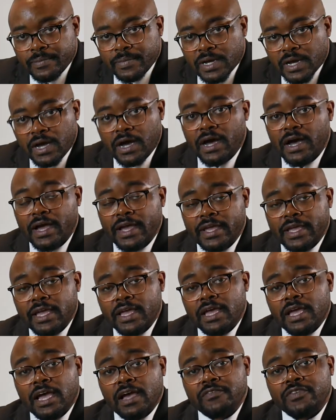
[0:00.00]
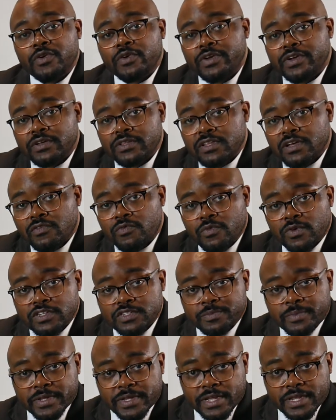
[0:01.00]
Hi, have you or your loved
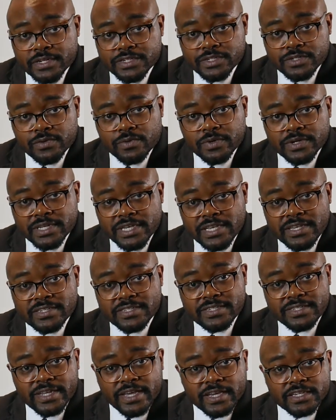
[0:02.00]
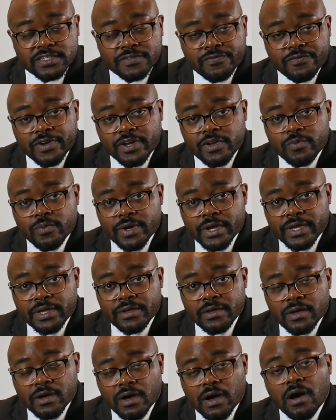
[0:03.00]
ones been injured on Eastex
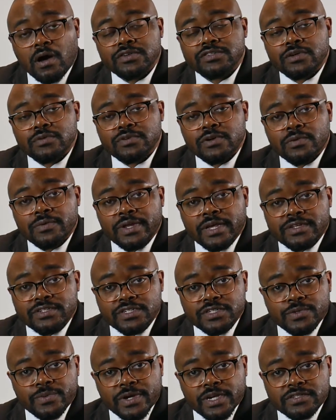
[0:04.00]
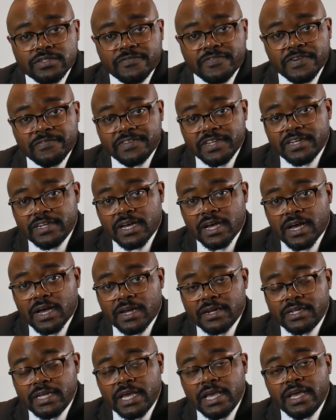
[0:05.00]
Freeway, also known as US
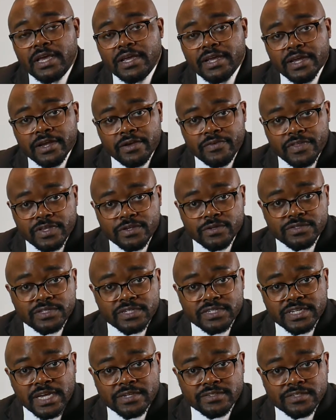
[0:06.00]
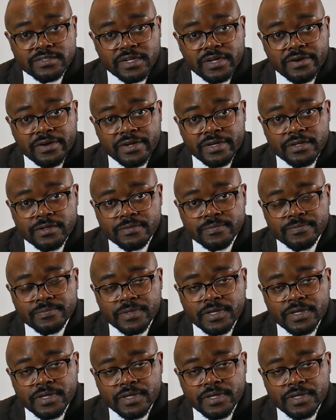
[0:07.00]
59, here in the Houston, Texas area?